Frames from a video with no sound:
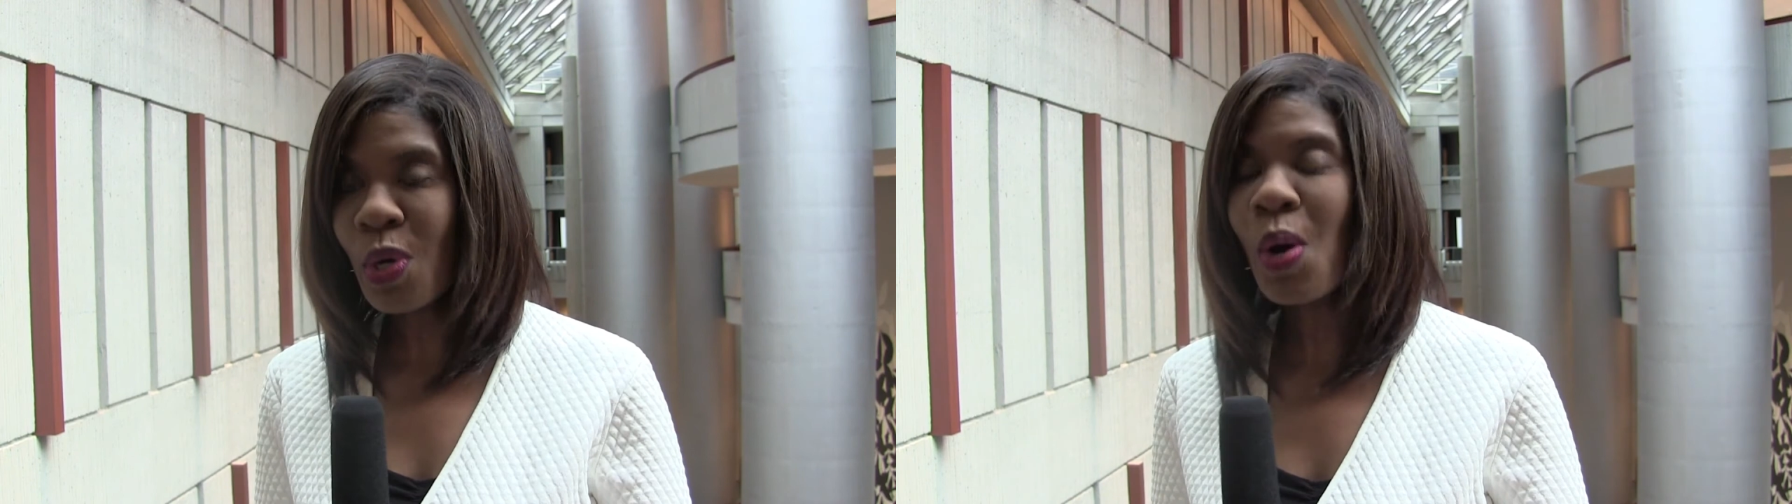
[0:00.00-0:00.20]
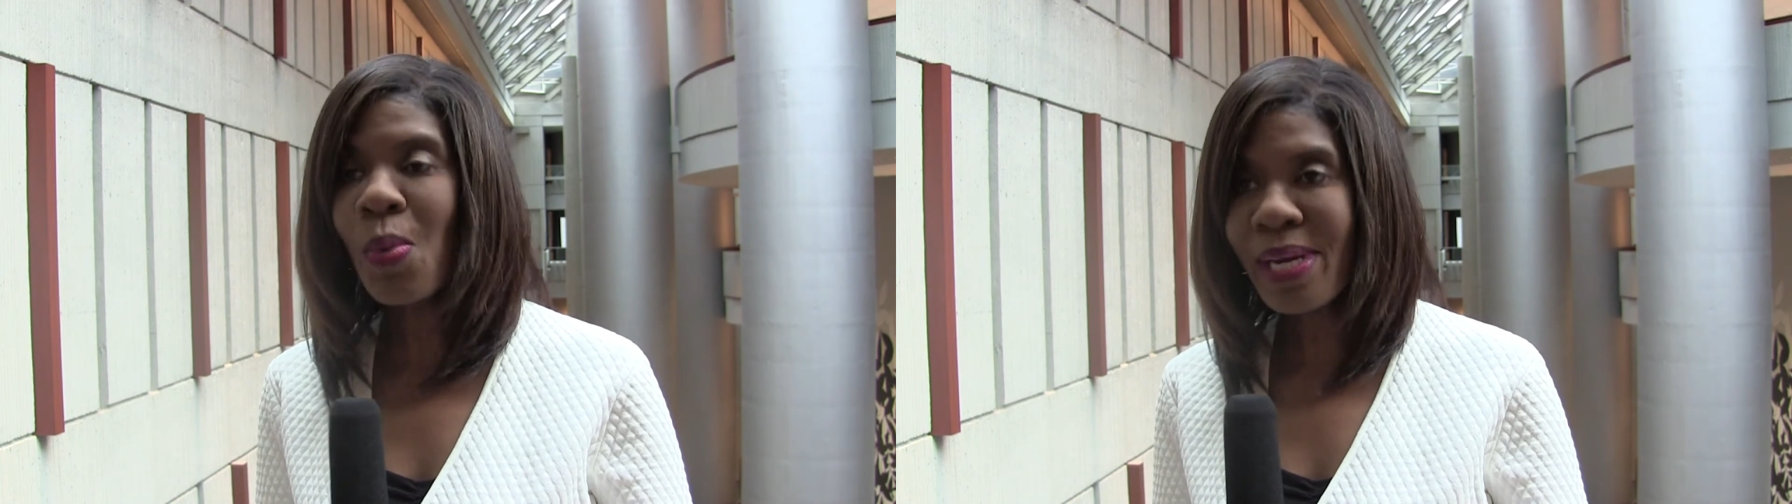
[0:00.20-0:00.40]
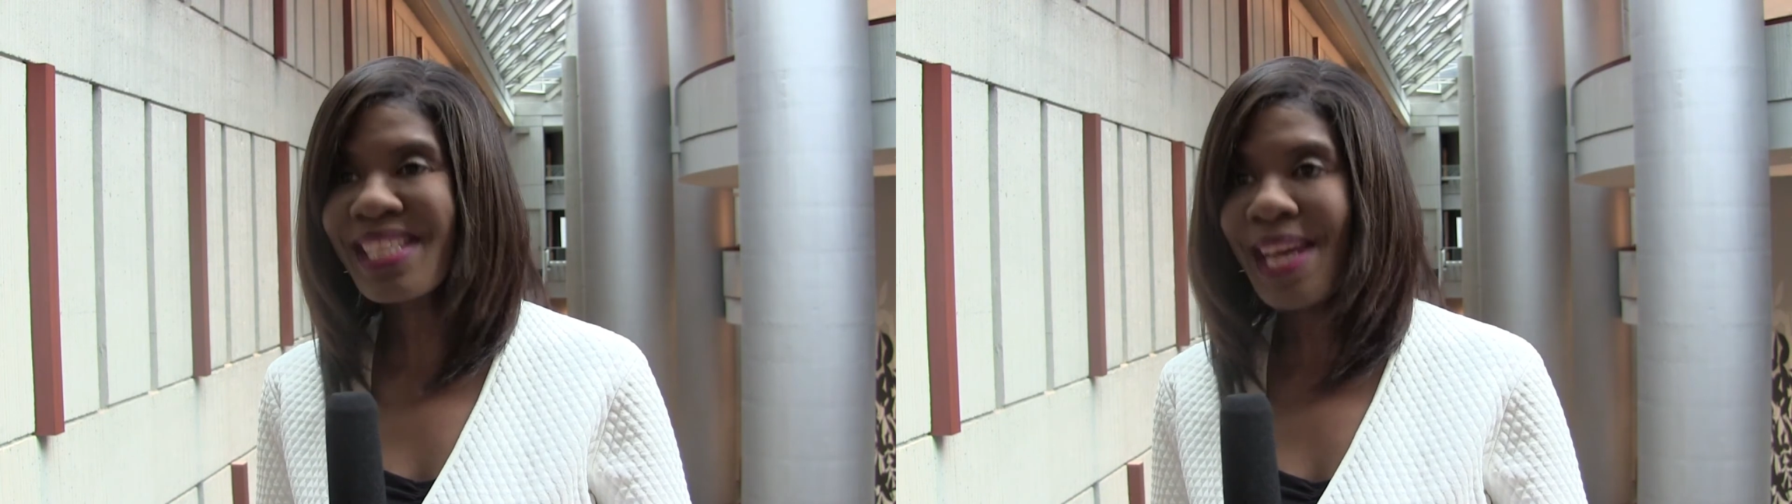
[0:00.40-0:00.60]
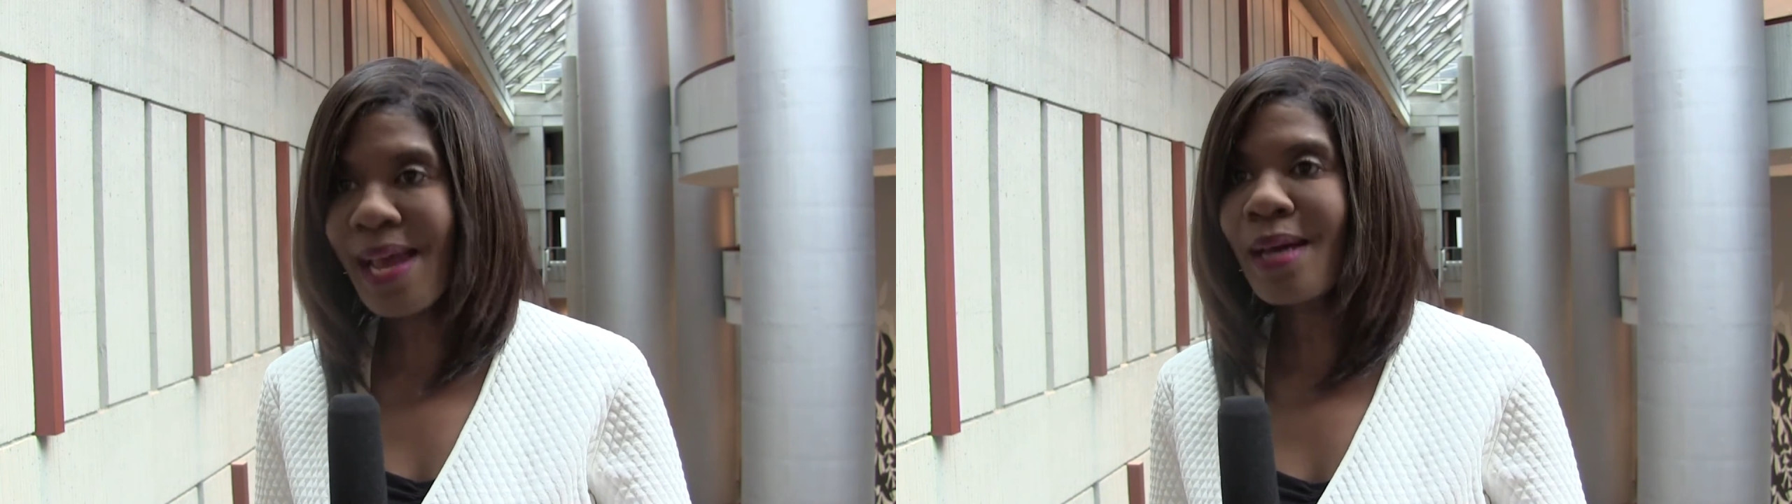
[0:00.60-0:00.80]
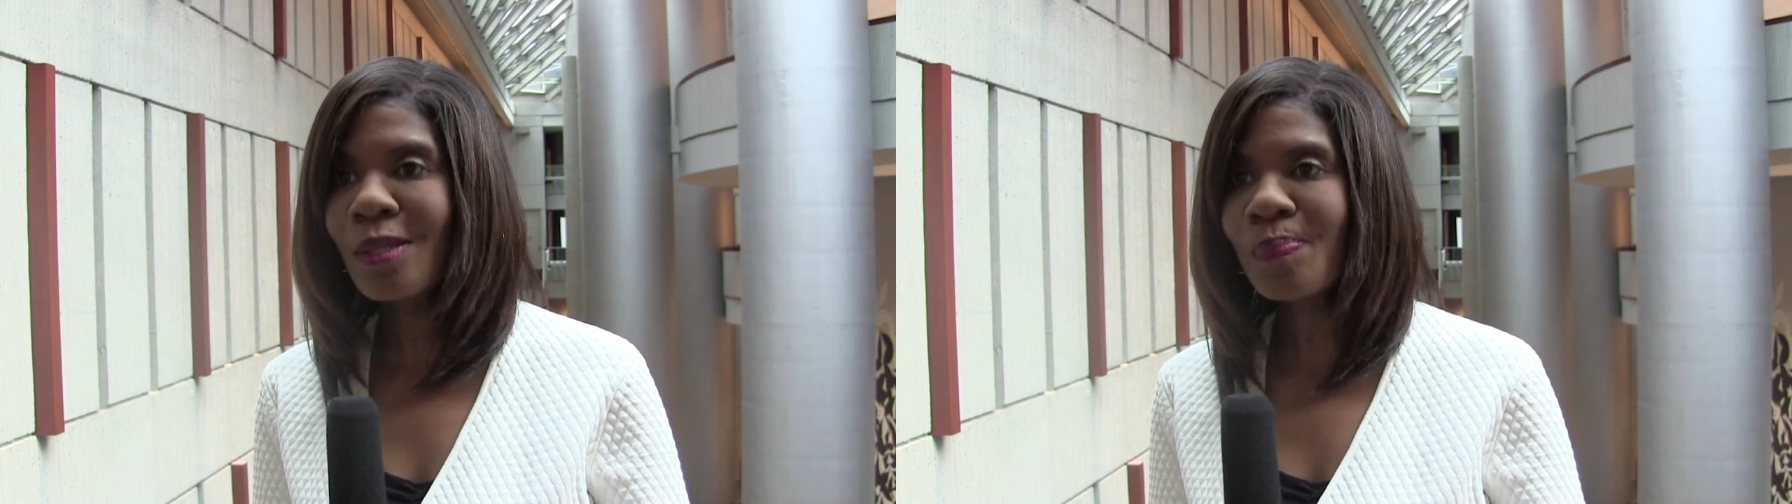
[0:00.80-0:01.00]
going
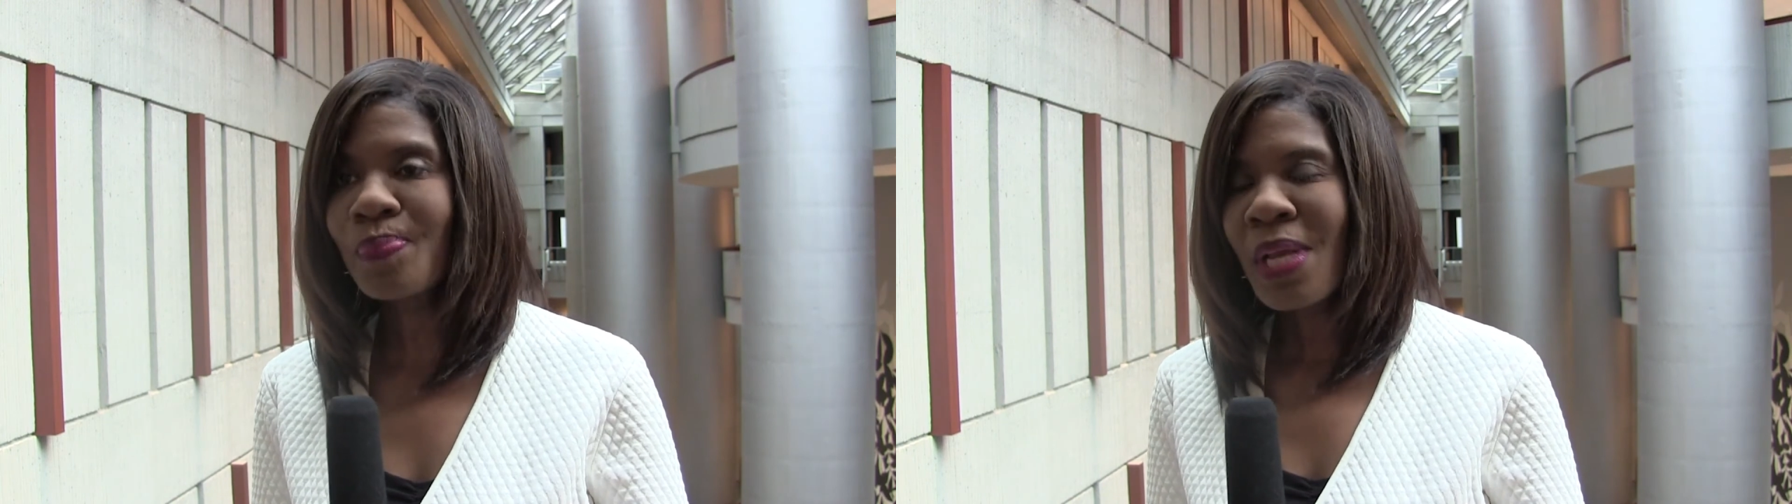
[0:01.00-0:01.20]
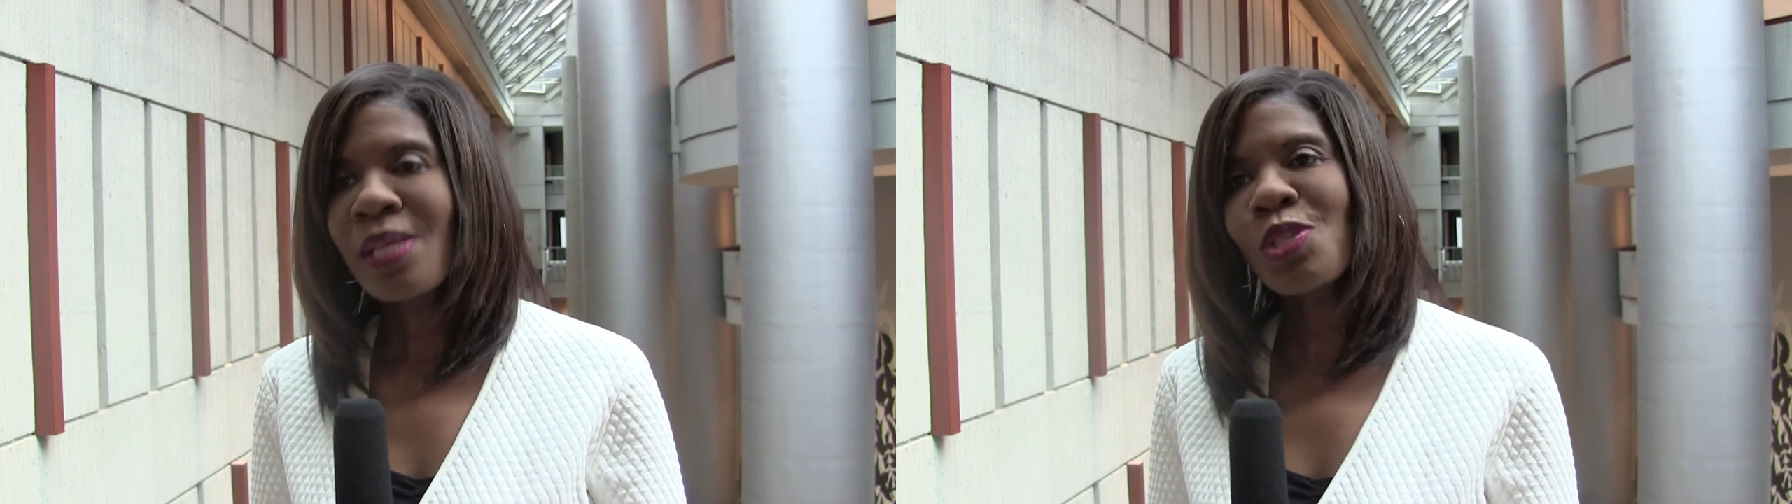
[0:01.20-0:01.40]
down,